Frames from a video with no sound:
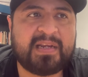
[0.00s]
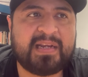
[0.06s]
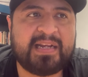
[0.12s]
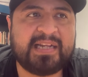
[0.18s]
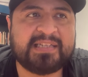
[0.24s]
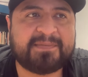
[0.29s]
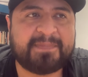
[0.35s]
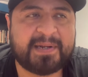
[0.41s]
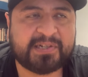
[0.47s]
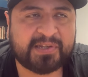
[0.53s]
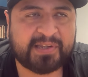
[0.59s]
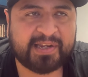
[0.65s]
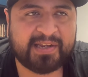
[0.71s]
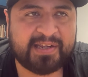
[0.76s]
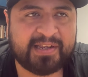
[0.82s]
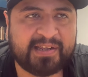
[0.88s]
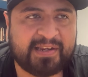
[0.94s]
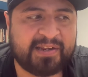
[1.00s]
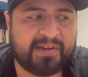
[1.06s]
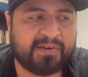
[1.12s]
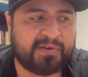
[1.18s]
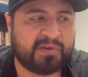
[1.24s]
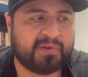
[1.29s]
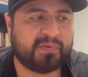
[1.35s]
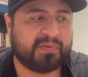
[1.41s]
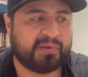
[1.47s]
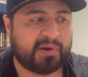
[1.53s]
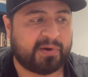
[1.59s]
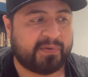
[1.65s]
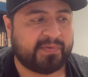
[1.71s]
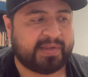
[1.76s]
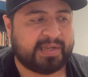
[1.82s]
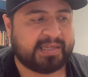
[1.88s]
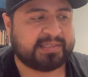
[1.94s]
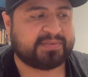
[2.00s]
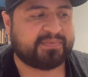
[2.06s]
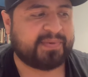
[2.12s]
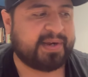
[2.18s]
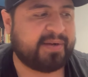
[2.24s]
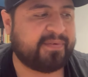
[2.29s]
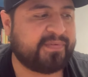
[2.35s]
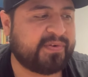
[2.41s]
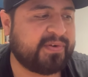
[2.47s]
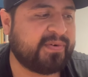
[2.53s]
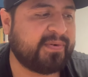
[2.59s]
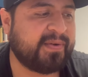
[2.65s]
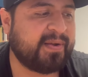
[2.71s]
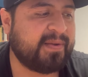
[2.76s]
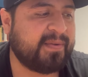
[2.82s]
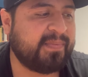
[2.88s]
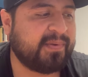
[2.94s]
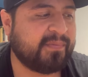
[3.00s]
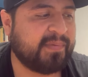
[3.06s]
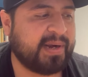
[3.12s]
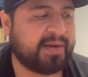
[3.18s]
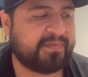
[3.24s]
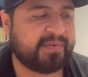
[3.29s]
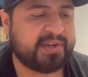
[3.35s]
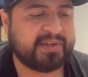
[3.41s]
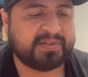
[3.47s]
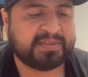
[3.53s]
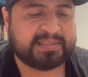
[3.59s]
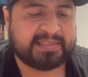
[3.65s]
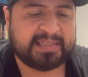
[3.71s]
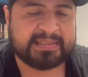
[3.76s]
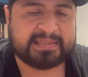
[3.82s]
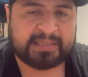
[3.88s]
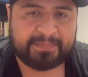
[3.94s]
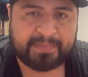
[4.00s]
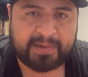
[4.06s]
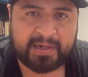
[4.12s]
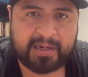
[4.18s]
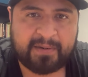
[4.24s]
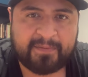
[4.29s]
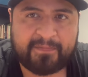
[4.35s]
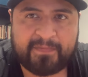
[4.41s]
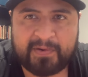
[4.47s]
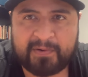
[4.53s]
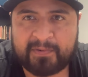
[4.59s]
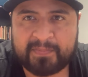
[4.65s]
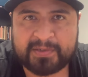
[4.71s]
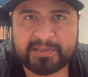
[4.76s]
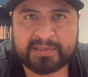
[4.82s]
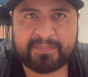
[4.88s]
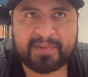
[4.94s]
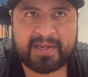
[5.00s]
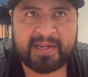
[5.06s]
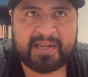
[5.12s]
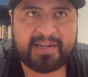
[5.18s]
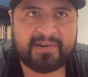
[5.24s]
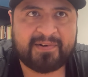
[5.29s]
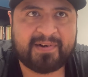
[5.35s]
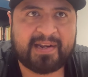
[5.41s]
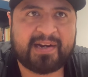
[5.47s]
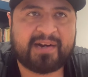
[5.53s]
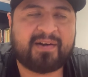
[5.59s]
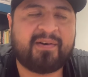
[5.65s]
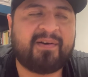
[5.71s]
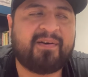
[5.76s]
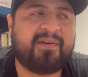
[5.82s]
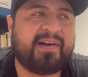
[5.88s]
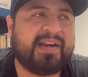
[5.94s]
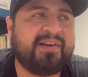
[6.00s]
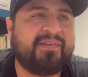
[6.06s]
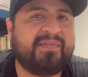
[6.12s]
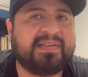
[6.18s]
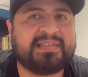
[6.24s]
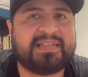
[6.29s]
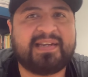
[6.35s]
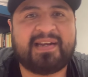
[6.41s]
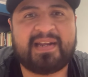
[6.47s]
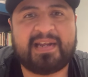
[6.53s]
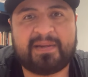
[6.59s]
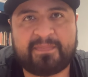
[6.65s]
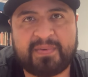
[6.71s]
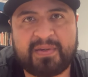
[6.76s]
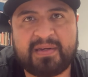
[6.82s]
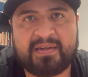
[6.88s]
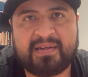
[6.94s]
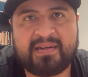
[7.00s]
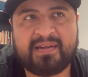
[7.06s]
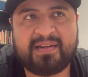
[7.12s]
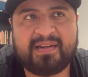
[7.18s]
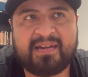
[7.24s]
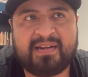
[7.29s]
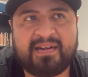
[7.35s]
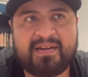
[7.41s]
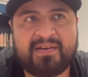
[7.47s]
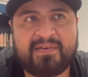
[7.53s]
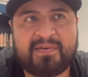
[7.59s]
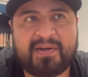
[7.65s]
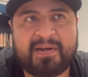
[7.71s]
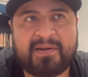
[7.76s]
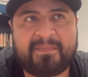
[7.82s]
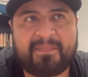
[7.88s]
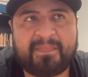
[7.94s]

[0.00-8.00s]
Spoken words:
especially you'll know these whenever you see something in a film or something, and you're like, oh, I know what's going to happen, right?